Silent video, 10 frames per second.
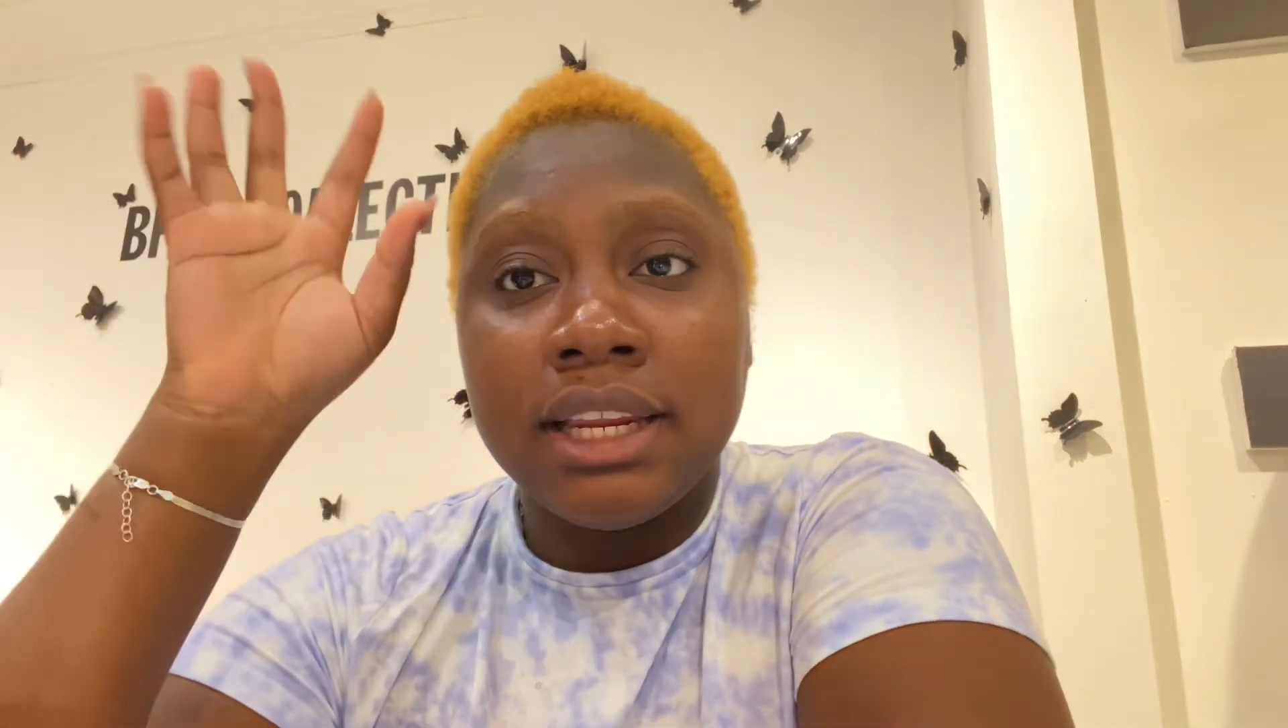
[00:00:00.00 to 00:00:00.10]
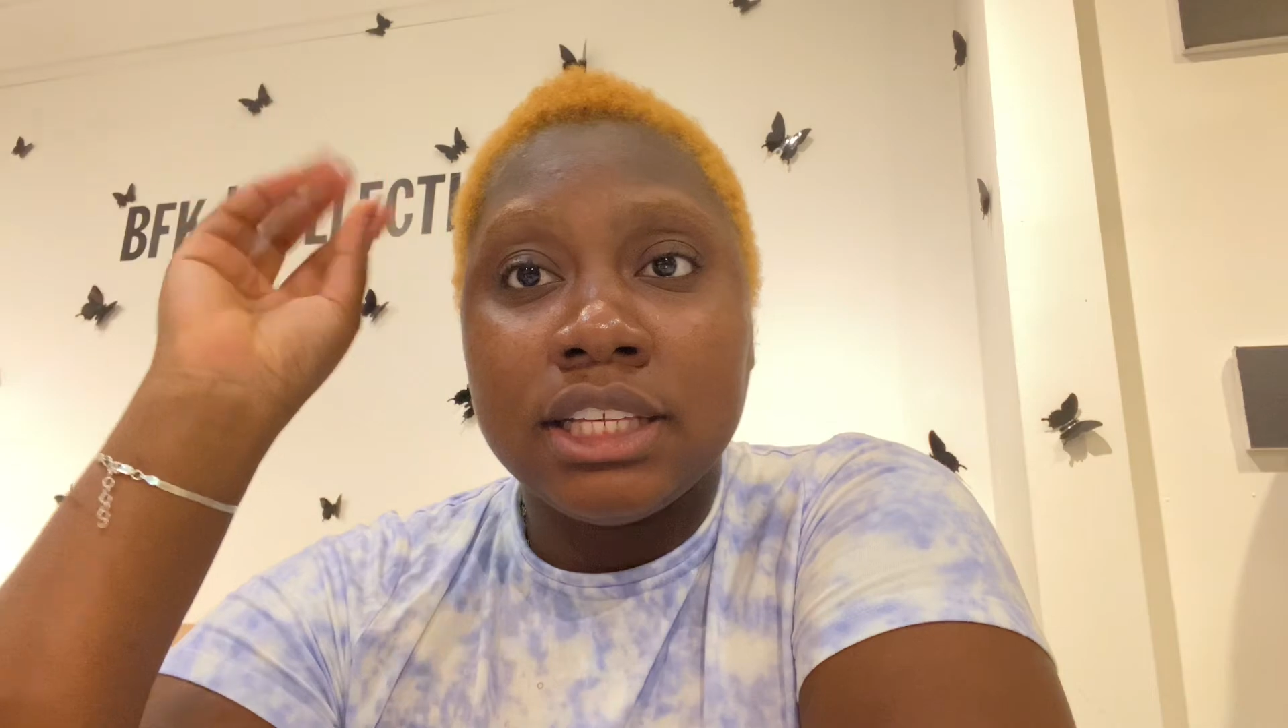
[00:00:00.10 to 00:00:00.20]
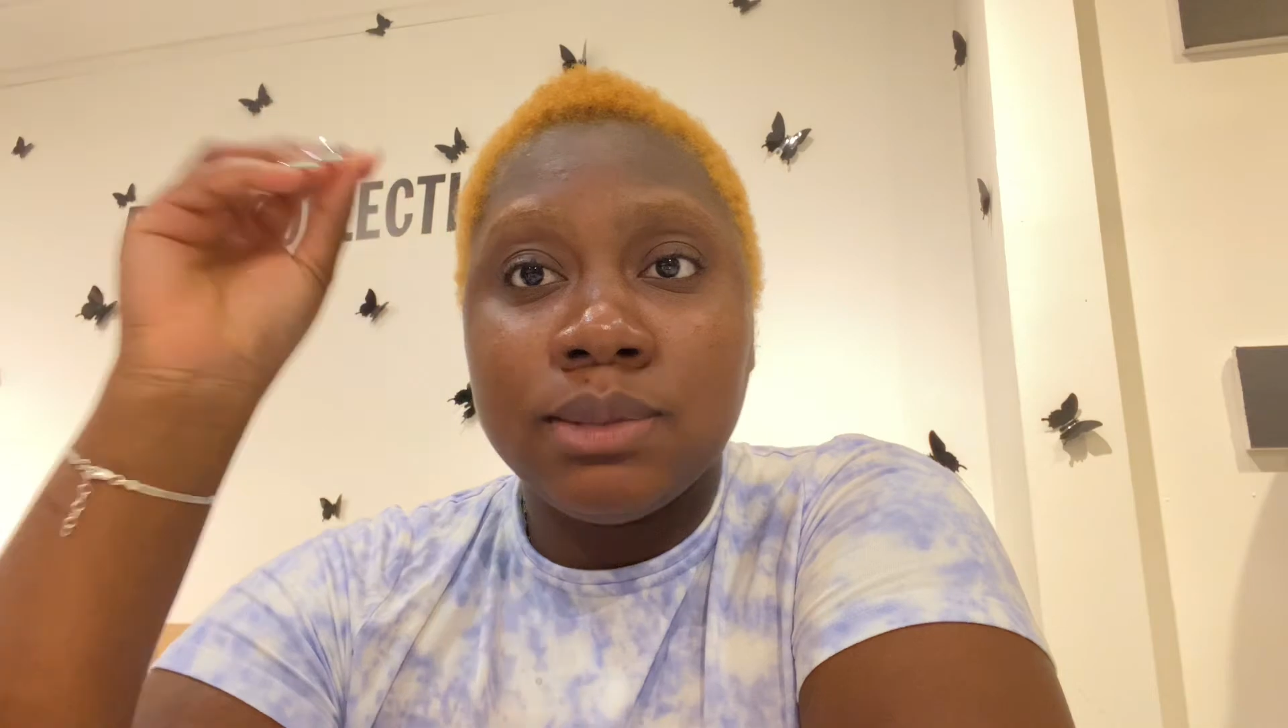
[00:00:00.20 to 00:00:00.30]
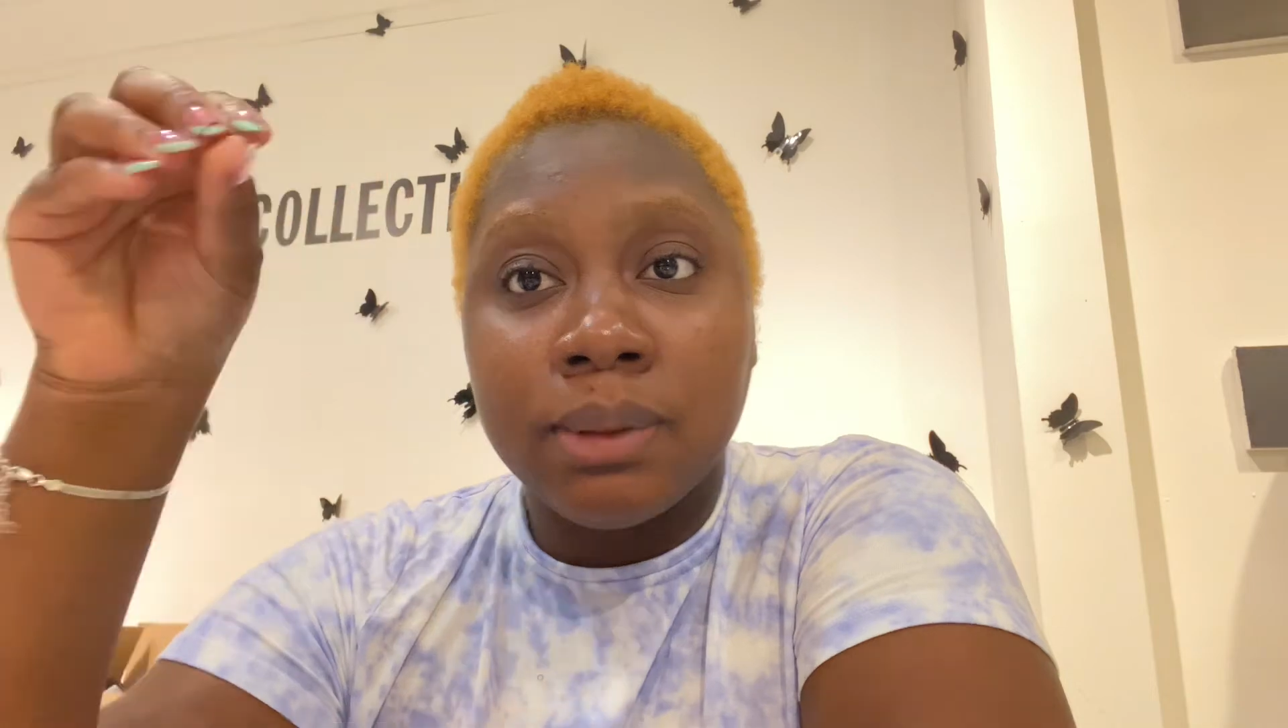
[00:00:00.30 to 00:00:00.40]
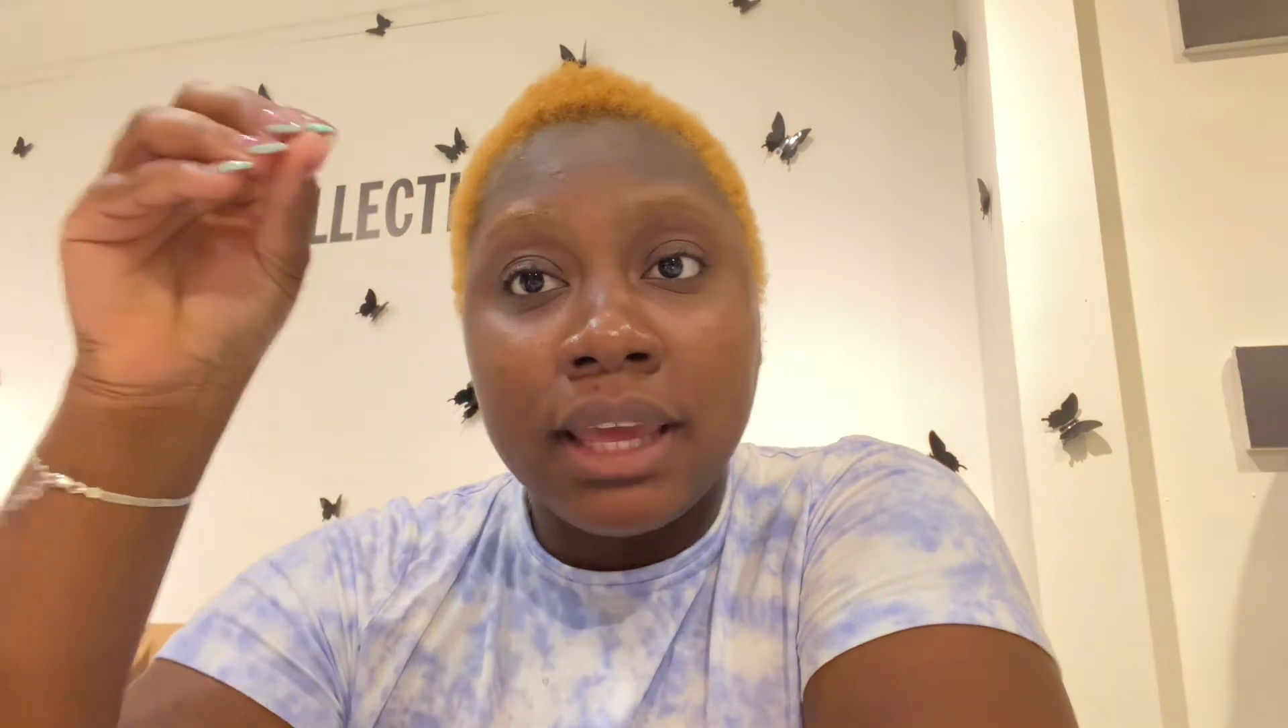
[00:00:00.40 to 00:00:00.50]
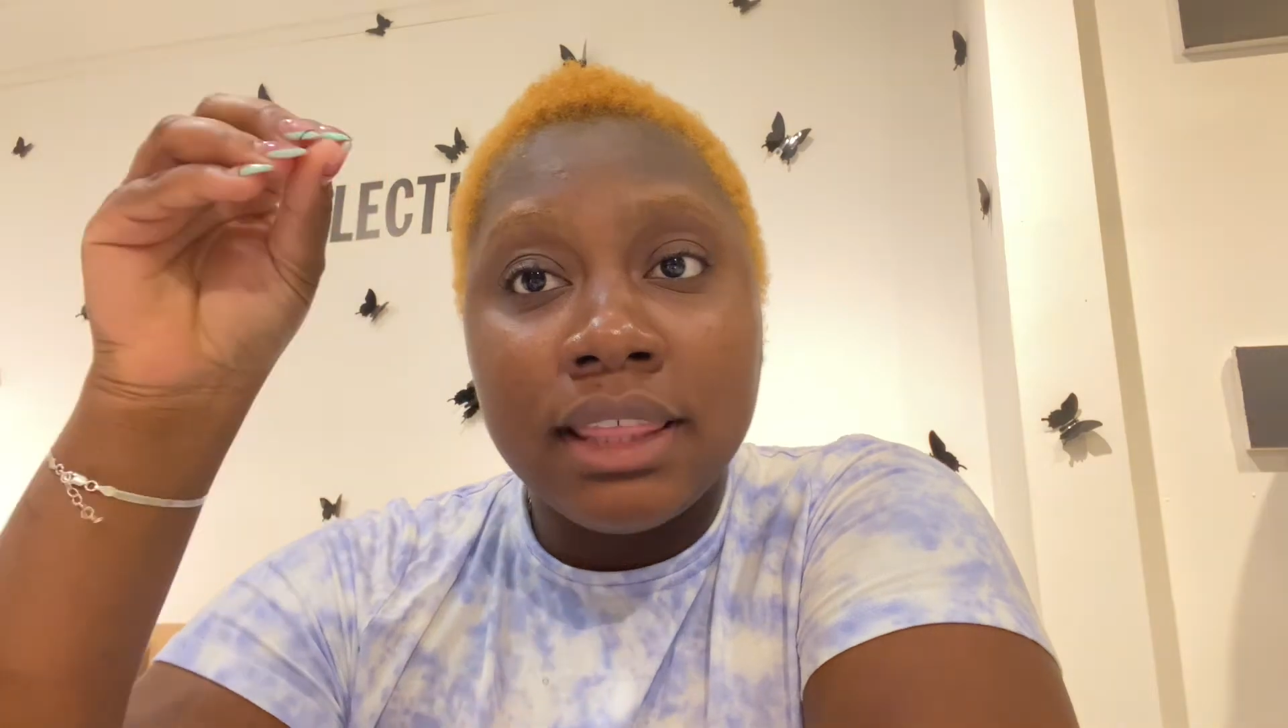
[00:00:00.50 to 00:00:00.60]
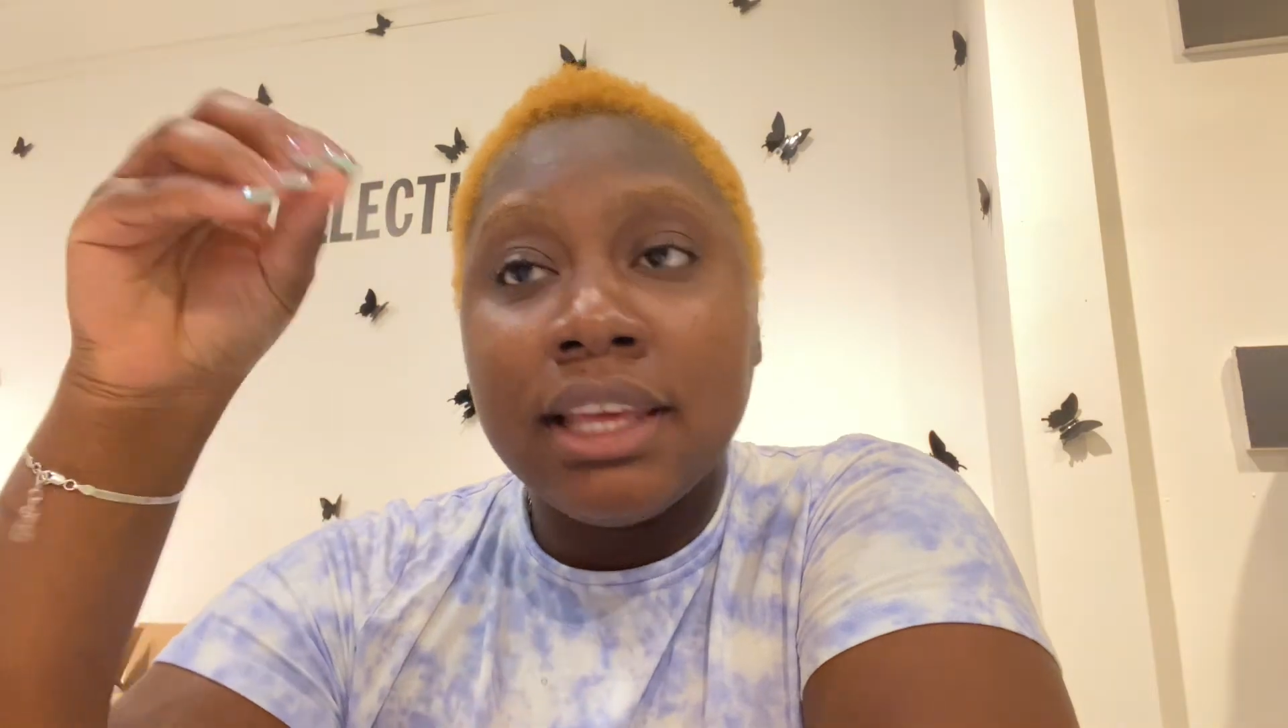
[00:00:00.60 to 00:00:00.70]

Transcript: explain